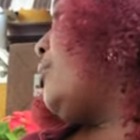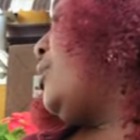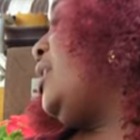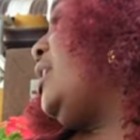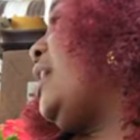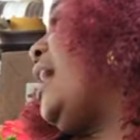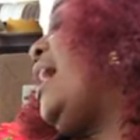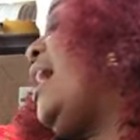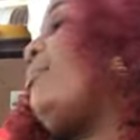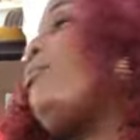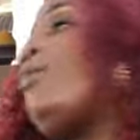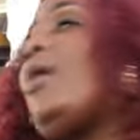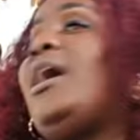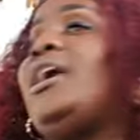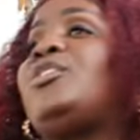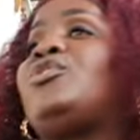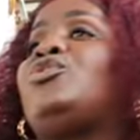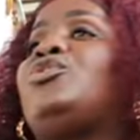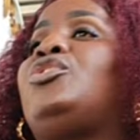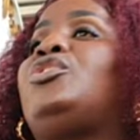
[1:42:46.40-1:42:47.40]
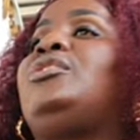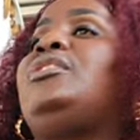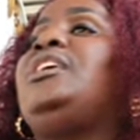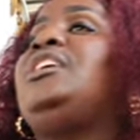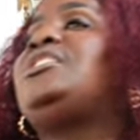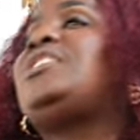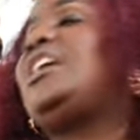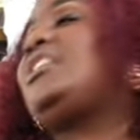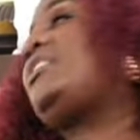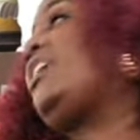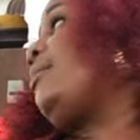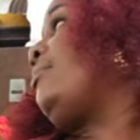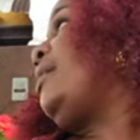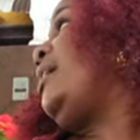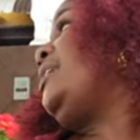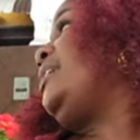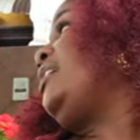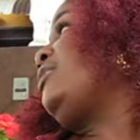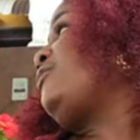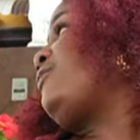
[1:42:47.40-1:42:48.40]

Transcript: hey boy, I take back that